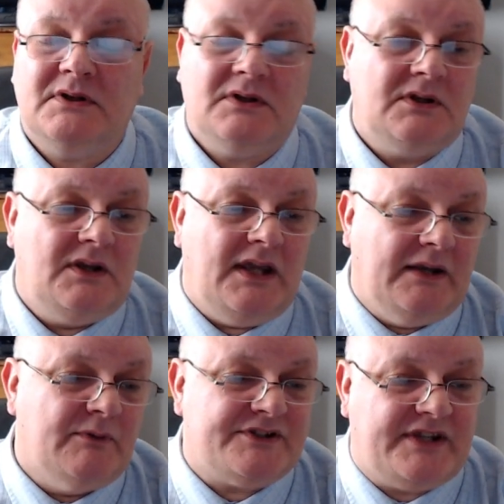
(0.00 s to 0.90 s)
In
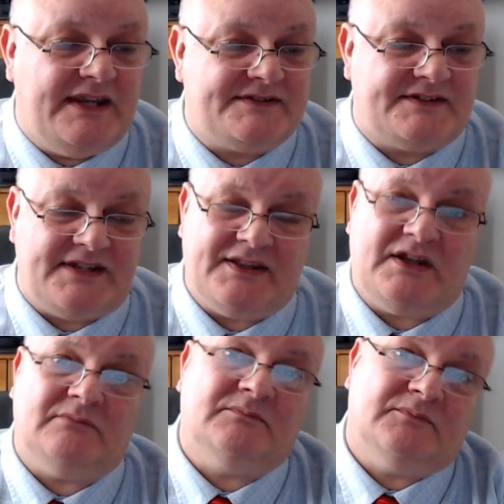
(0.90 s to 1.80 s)
which case, it's
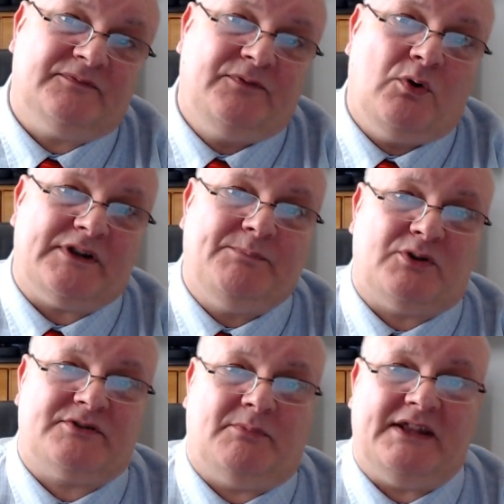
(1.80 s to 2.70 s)
either 40
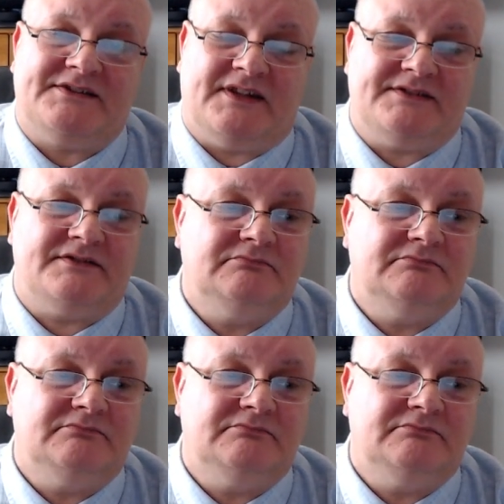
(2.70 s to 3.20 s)
possible answers